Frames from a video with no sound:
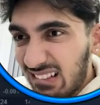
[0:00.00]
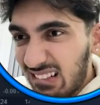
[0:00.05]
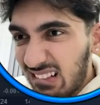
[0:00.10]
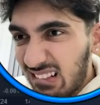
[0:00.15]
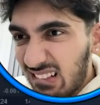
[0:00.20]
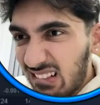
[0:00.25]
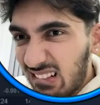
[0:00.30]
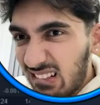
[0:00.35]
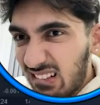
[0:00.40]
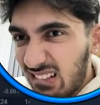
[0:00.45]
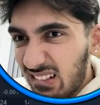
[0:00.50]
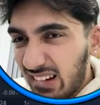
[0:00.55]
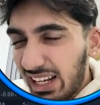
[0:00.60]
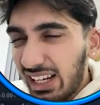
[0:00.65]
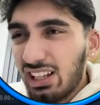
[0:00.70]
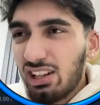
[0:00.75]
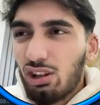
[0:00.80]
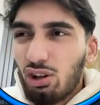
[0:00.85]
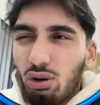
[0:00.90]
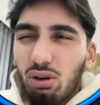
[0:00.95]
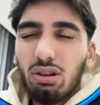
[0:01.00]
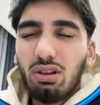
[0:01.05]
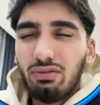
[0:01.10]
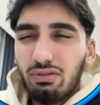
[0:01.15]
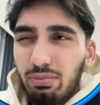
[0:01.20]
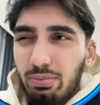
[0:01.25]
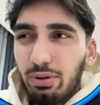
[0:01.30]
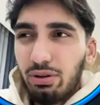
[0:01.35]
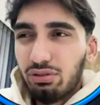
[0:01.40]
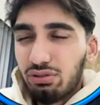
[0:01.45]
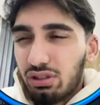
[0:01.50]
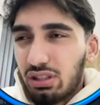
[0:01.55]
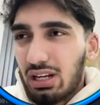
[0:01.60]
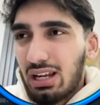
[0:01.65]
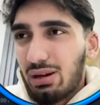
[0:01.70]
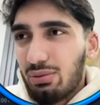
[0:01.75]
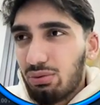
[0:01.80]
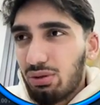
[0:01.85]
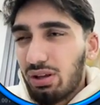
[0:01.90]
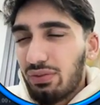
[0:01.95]
in a local overbought zone.
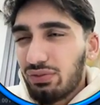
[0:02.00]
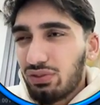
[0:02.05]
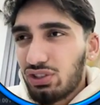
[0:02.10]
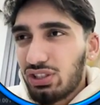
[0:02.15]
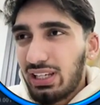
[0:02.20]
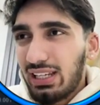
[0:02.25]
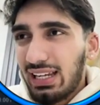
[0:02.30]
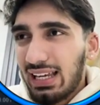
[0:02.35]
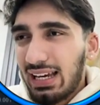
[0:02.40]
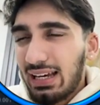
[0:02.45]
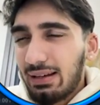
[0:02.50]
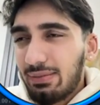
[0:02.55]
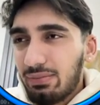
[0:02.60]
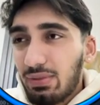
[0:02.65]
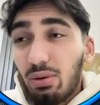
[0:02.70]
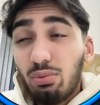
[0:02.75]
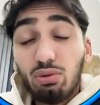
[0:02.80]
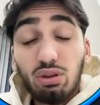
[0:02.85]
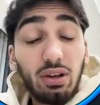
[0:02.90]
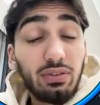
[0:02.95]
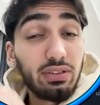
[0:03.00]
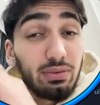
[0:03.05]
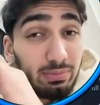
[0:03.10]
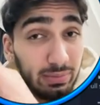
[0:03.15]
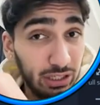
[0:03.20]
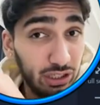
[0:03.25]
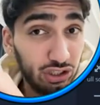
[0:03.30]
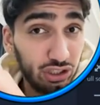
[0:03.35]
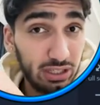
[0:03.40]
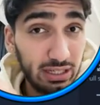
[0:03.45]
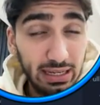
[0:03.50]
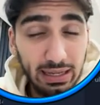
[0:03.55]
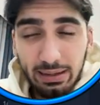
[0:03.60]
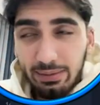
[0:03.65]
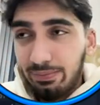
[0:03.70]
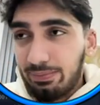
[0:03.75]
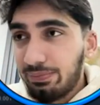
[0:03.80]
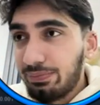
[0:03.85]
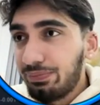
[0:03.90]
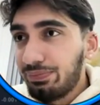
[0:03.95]
I would love to say that. I would love to mention that.